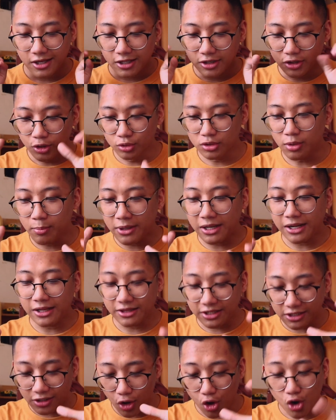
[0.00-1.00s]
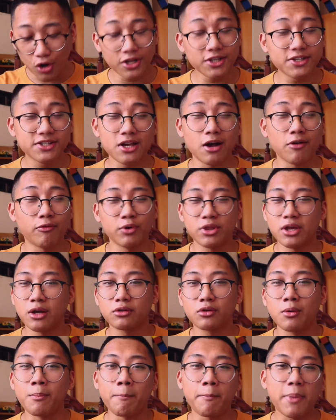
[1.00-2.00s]
Notability on itself,
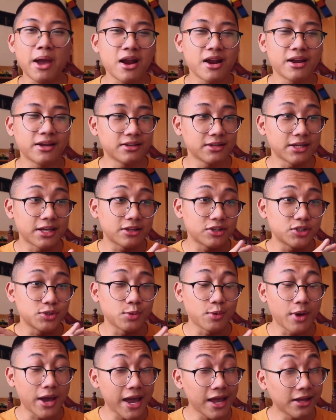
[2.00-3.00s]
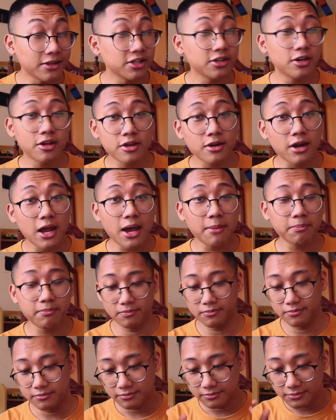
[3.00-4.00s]
without comparing it to any other
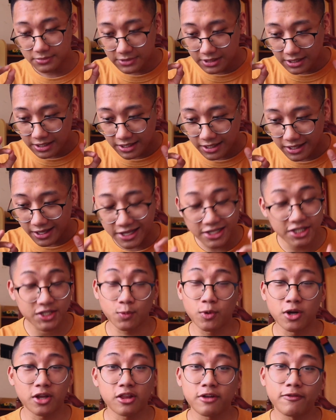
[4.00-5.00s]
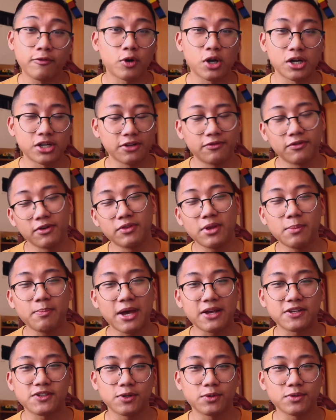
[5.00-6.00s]
app, it's worth the 450
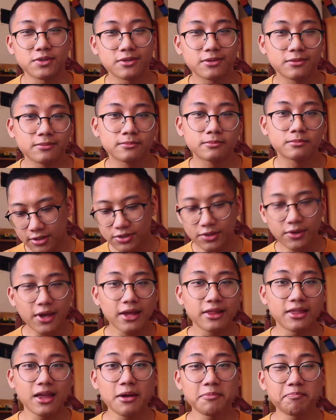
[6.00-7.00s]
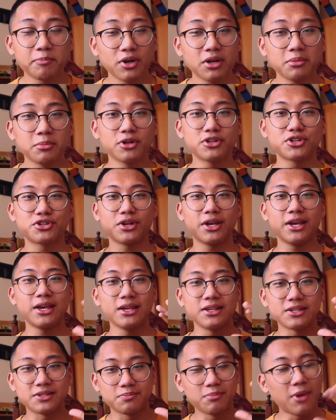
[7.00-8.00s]
pesos. So yeah, that pretty much
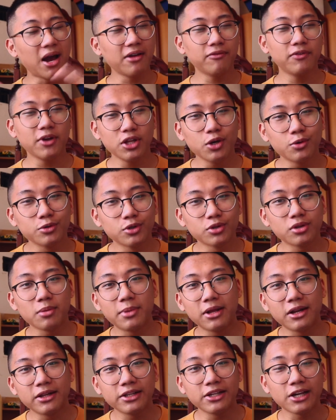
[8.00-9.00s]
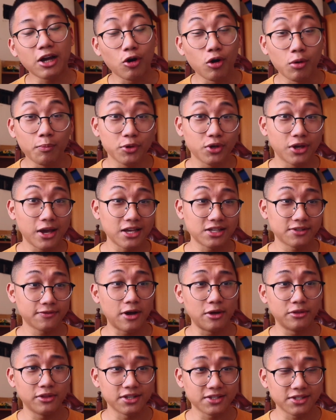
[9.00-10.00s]
is my video on Notability. I hope you guys
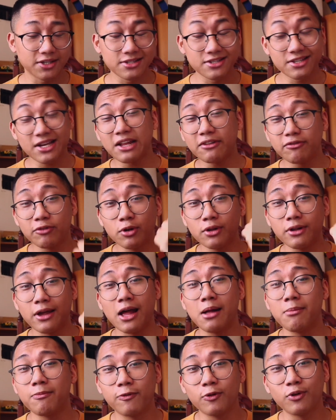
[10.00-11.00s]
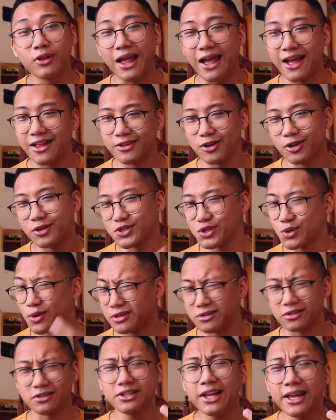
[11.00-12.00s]
found this insightful, helpful, and also
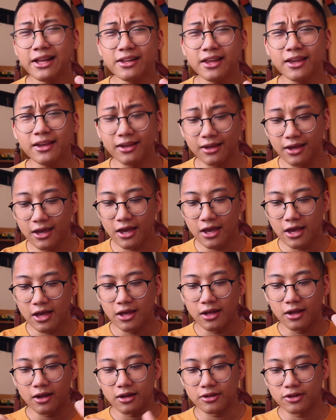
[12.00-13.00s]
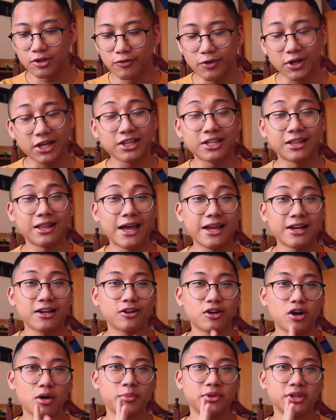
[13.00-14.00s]
entertaining. Don't forget to
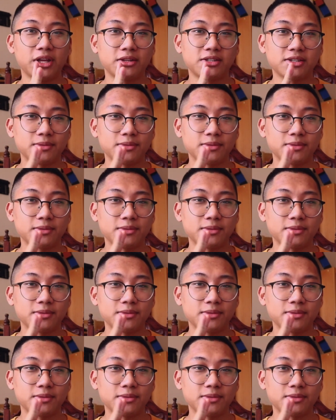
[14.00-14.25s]
like, comment, and